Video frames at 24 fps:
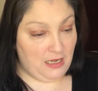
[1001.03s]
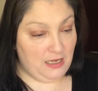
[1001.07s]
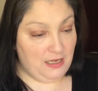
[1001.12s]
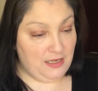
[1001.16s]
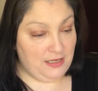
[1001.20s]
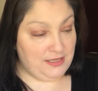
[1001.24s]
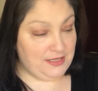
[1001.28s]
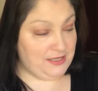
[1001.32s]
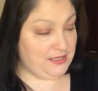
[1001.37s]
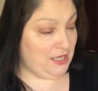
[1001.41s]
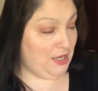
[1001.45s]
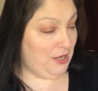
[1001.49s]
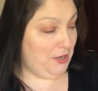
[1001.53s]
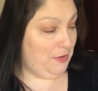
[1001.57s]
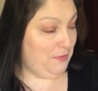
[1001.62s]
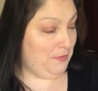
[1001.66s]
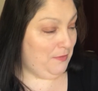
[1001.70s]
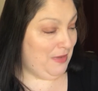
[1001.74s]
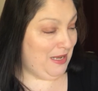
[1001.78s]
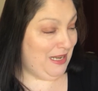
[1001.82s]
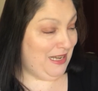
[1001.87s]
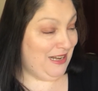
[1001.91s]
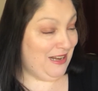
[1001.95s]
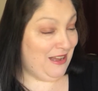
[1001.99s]
So
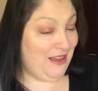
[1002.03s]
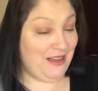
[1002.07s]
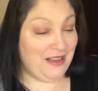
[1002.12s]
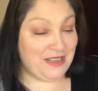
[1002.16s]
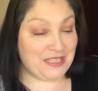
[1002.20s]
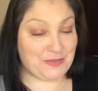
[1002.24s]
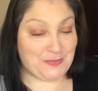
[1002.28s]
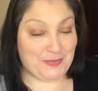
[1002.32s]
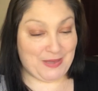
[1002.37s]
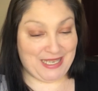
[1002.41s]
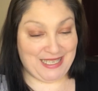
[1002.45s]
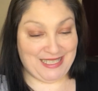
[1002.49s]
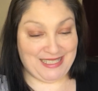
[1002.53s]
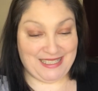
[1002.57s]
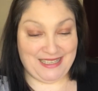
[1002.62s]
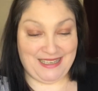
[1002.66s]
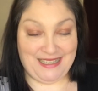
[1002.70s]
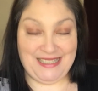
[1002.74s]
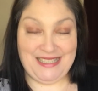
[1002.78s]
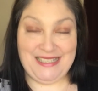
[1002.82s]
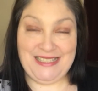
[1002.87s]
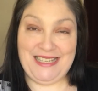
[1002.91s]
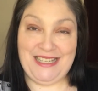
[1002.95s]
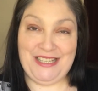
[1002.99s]
my last piece that I
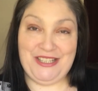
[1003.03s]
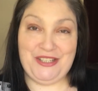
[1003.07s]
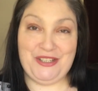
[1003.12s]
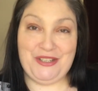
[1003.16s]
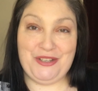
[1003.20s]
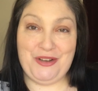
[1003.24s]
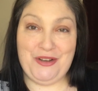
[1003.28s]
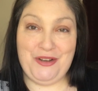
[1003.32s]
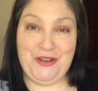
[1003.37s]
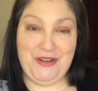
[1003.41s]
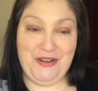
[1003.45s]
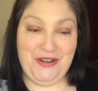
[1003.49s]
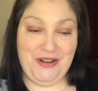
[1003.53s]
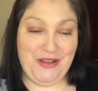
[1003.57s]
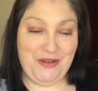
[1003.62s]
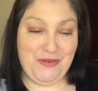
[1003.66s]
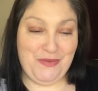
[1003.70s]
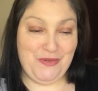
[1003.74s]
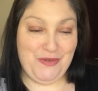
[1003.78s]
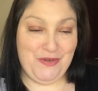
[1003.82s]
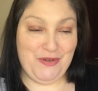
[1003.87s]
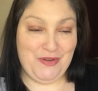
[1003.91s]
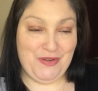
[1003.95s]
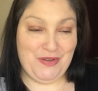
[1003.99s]
stitched on
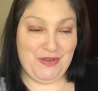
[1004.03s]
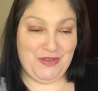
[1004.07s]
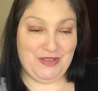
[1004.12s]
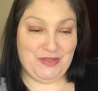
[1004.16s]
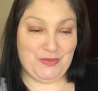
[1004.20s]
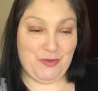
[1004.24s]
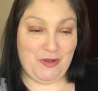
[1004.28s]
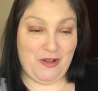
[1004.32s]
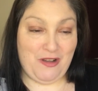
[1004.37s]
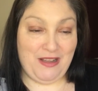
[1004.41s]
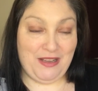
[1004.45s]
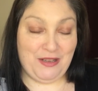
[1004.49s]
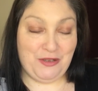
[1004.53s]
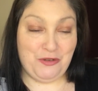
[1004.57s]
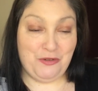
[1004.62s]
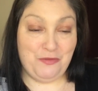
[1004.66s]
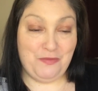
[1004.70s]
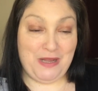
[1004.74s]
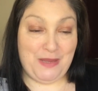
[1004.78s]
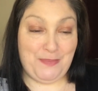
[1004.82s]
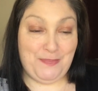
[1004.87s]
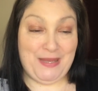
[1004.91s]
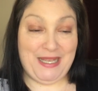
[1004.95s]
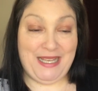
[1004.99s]
was what I call
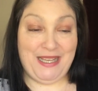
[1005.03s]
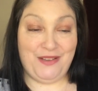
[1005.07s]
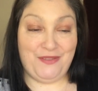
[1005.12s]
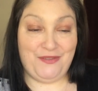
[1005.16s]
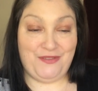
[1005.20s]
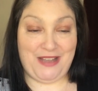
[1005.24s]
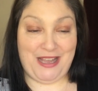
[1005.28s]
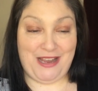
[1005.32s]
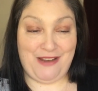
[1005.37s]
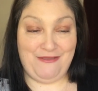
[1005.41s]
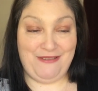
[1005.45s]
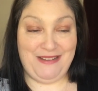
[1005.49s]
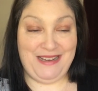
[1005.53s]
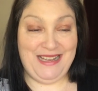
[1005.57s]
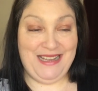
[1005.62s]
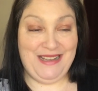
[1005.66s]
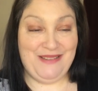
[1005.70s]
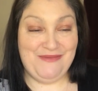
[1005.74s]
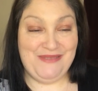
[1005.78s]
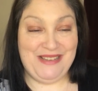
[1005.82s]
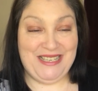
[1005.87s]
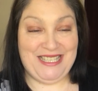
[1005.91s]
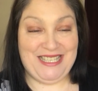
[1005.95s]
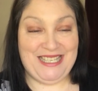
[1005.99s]
my Pink Fairy,
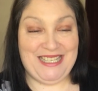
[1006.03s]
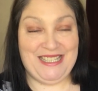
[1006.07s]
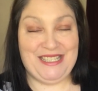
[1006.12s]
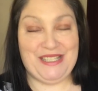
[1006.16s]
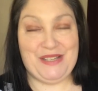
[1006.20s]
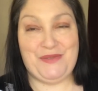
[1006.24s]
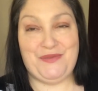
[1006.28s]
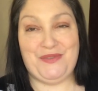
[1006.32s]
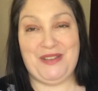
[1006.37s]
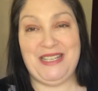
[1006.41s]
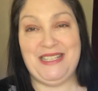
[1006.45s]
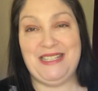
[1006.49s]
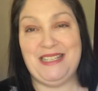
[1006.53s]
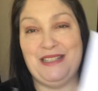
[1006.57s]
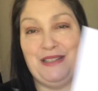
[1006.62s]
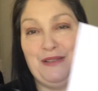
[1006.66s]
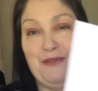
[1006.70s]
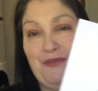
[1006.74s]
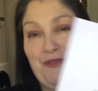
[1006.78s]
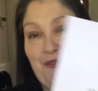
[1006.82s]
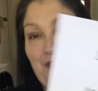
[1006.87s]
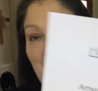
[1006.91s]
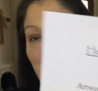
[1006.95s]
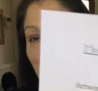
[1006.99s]
which is Faces
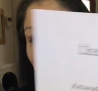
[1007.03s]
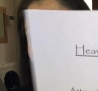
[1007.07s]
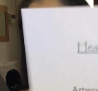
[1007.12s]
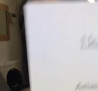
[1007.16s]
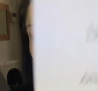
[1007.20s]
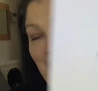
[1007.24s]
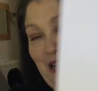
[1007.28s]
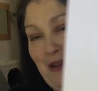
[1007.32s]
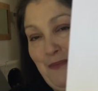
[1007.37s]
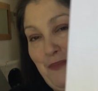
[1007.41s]
of Fairy